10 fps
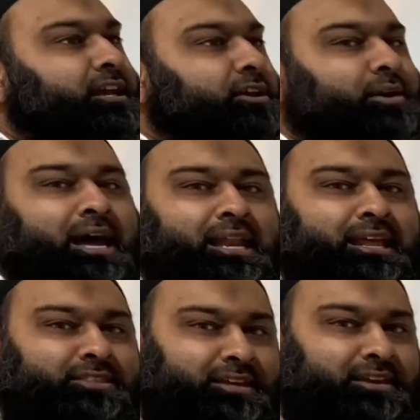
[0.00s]
you know,
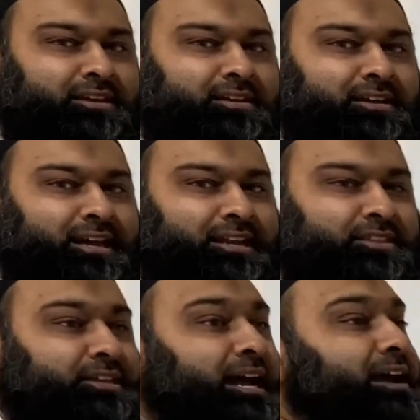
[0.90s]
alladhi,
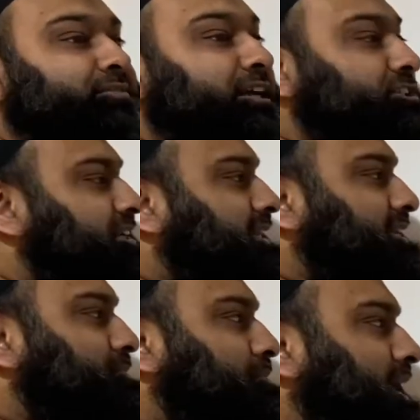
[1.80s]
I haven't actually done
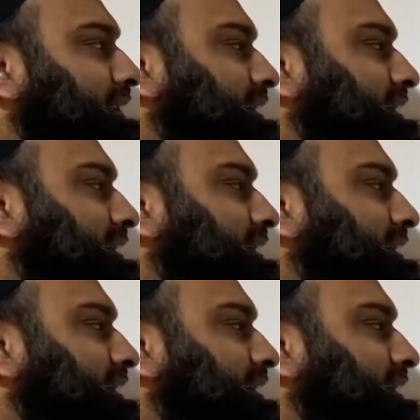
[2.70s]
this. Man